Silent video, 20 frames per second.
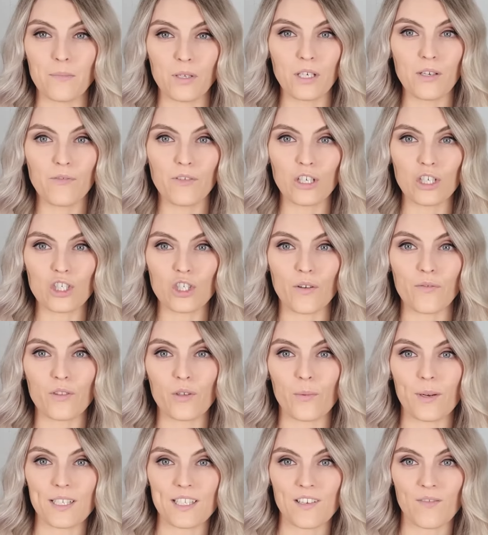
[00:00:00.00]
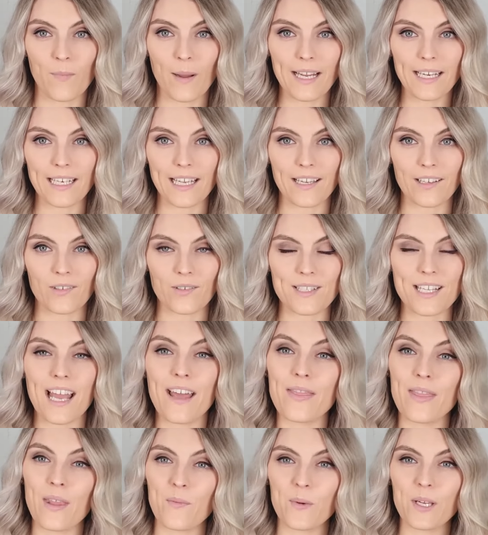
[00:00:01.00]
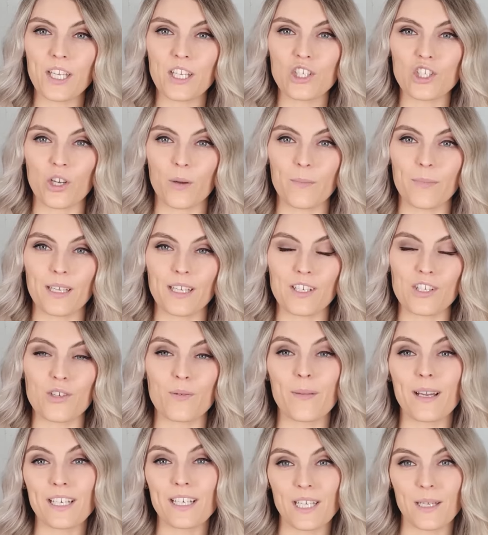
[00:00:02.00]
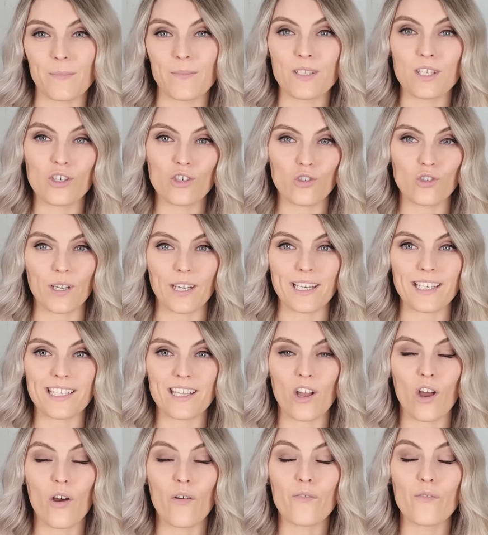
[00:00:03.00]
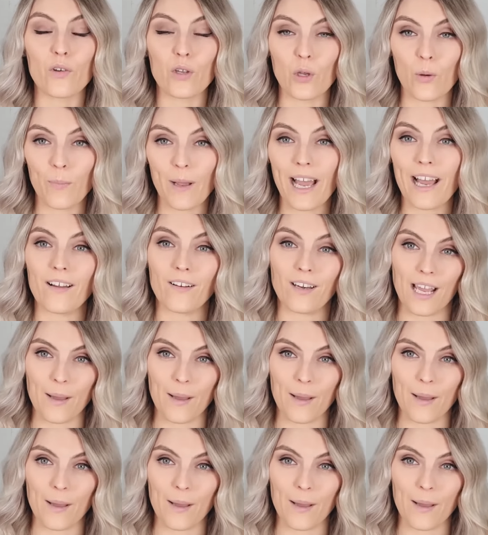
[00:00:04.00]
going to finish off the rest of my nails and then we can jump into my tips and tricks for your powder